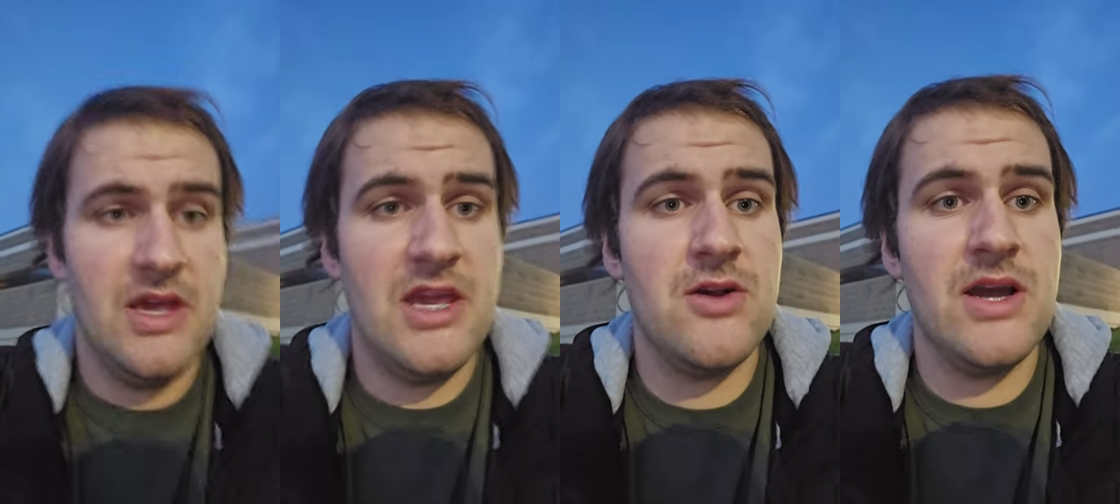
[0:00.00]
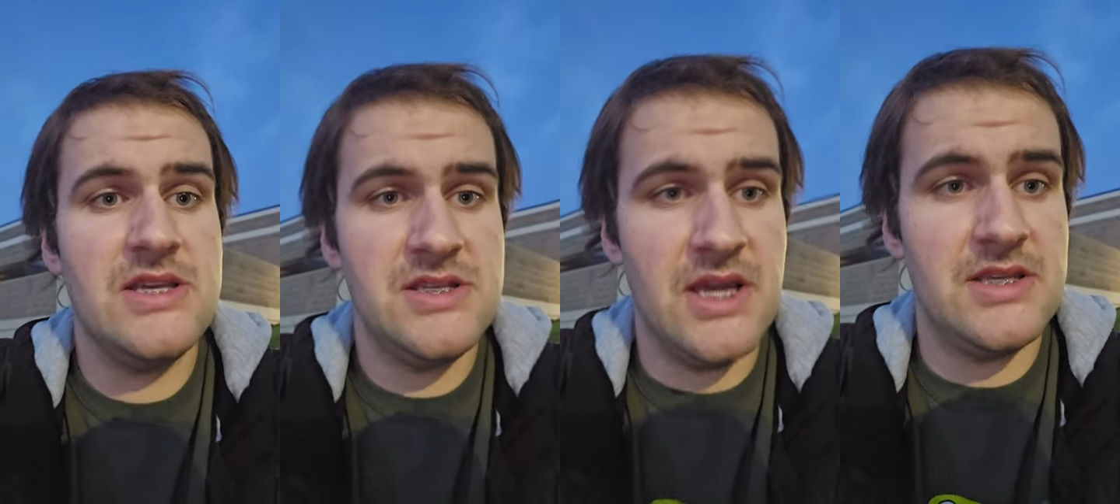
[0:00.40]
Here I
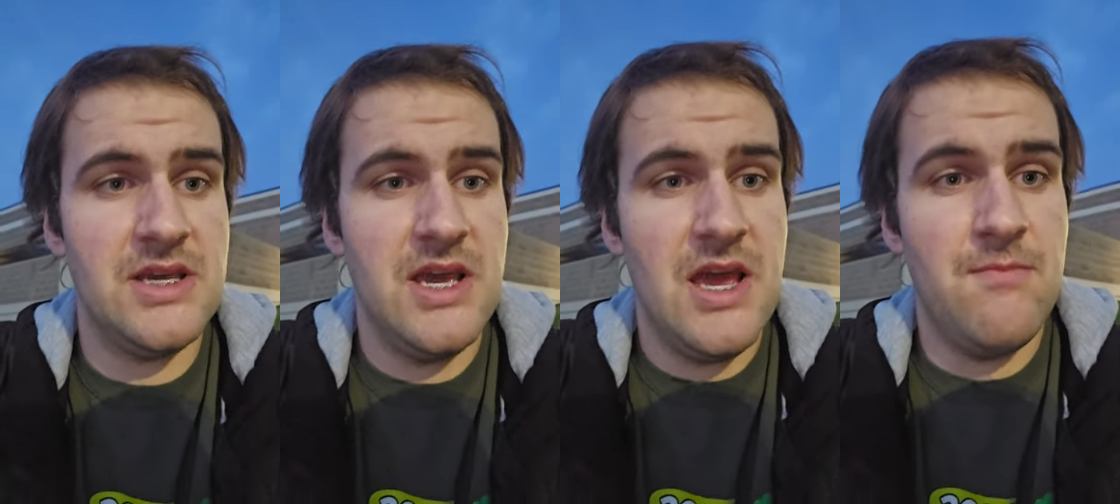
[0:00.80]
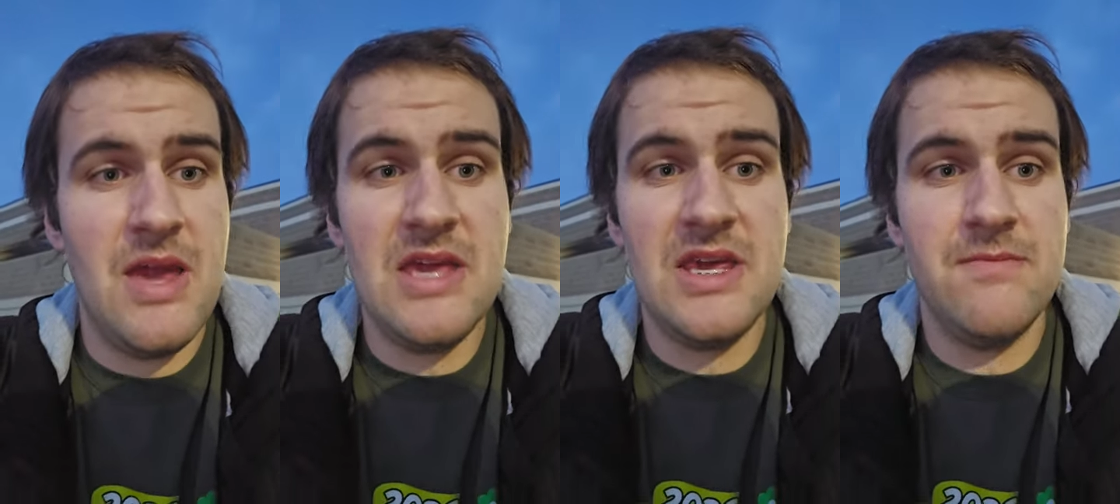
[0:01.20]
sit,
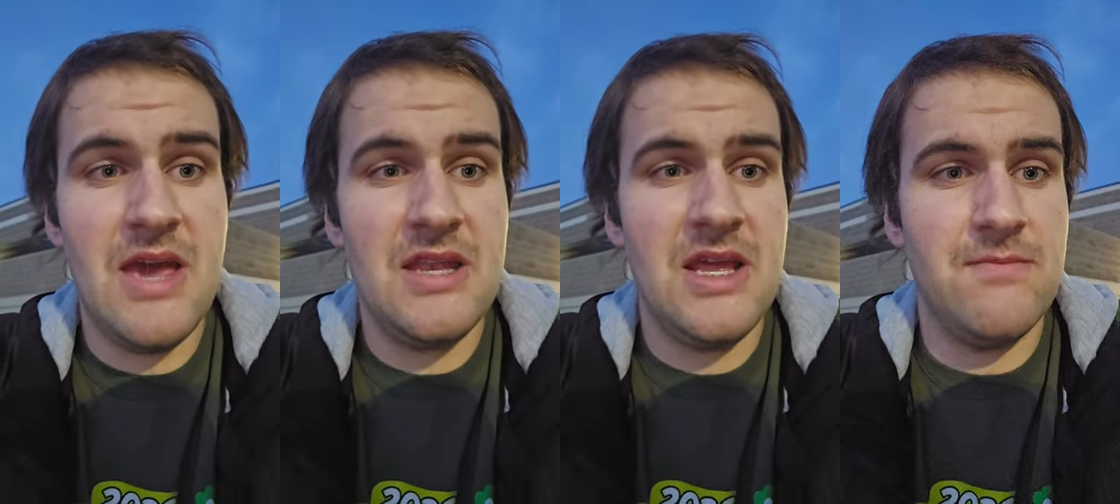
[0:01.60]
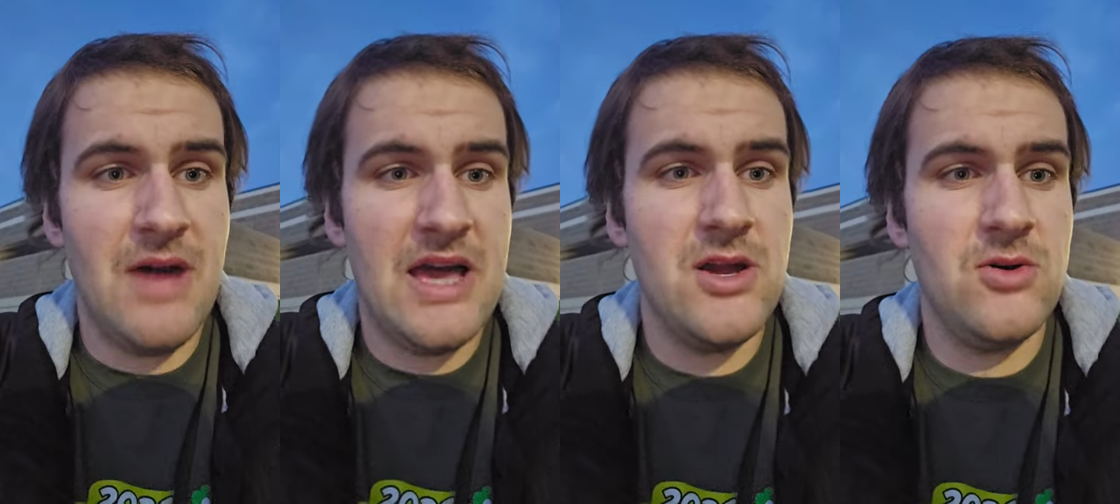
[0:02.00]
making men in
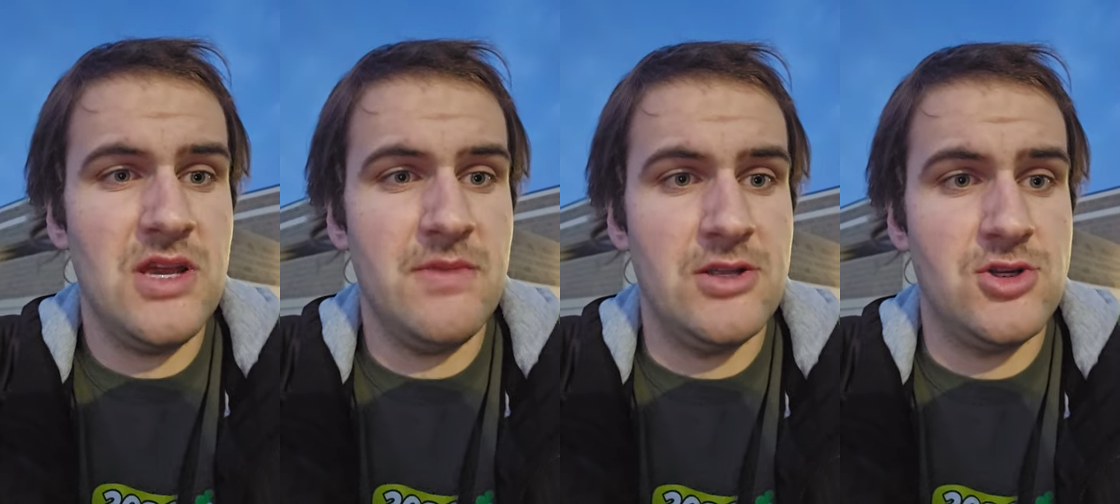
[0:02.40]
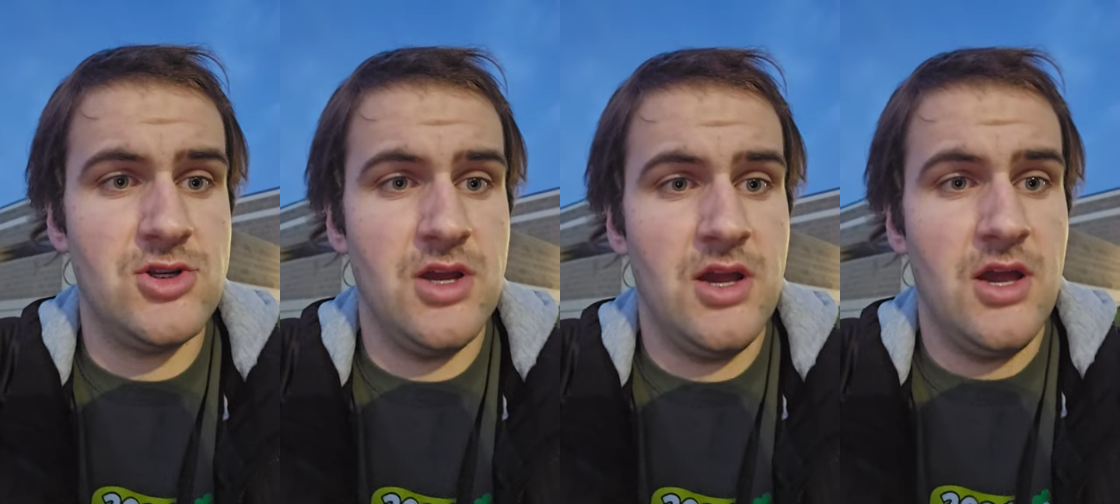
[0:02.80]
my own image,
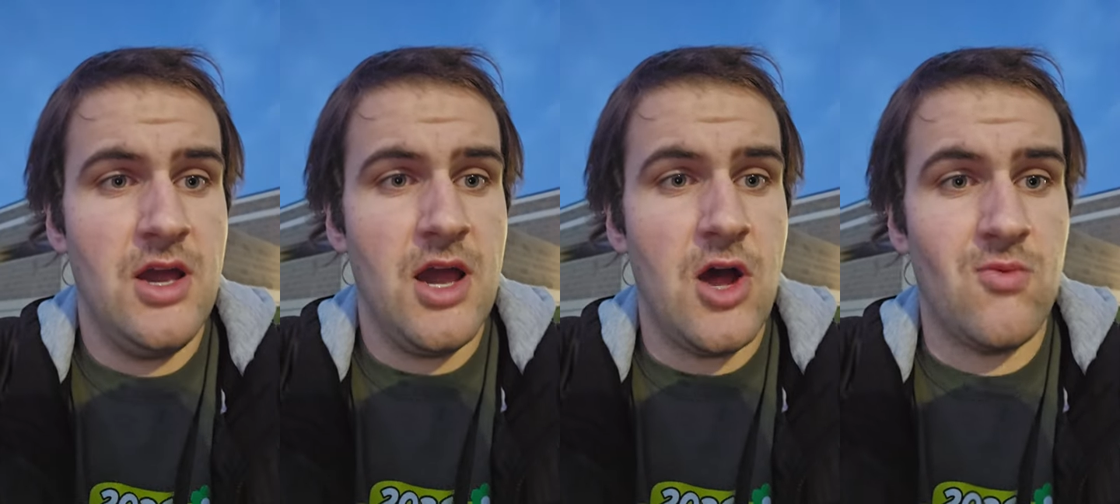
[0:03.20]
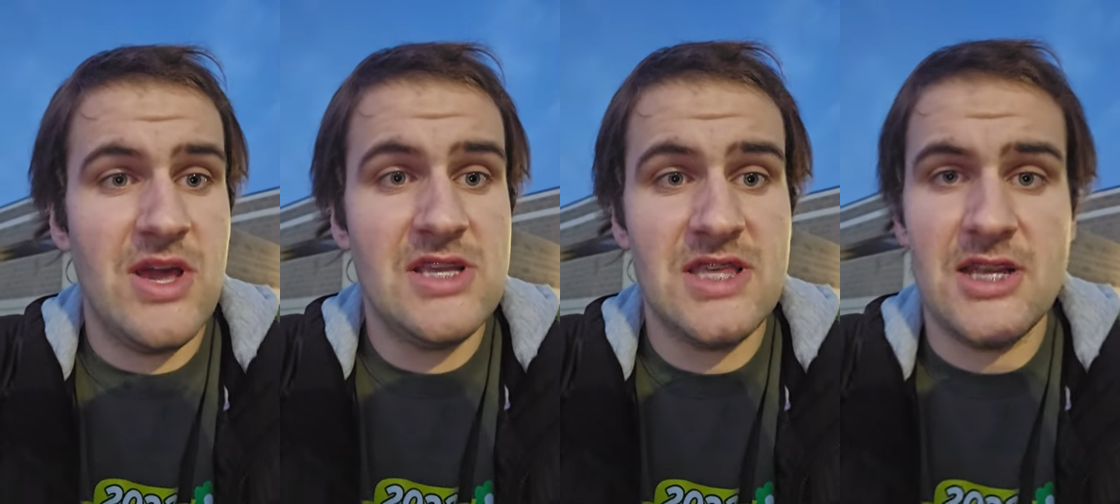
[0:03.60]
a
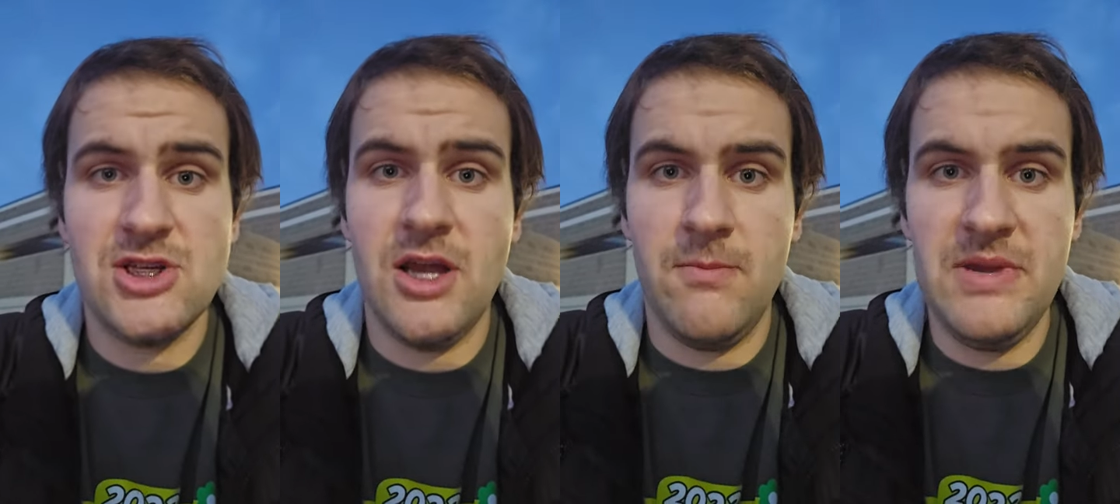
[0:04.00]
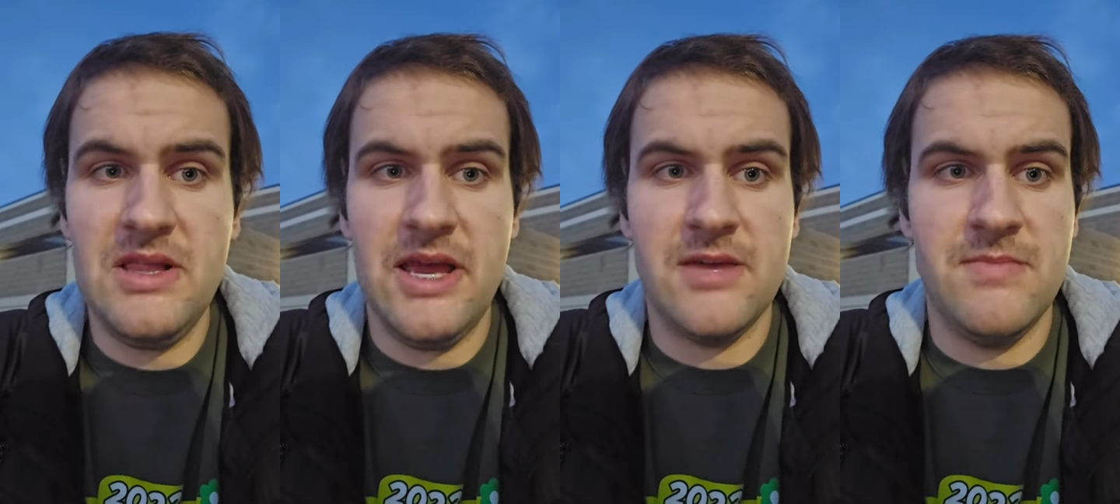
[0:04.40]
race that shall be
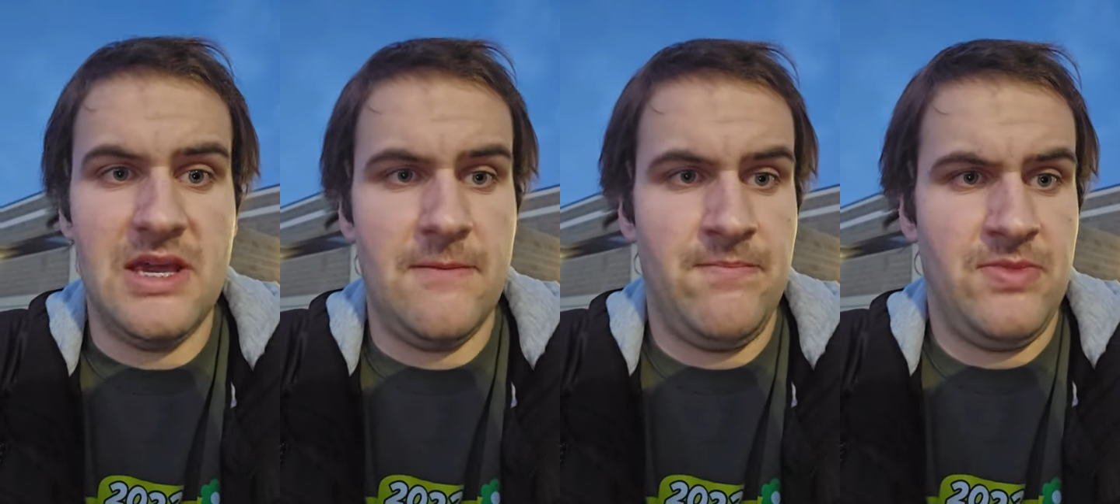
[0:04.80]
like me,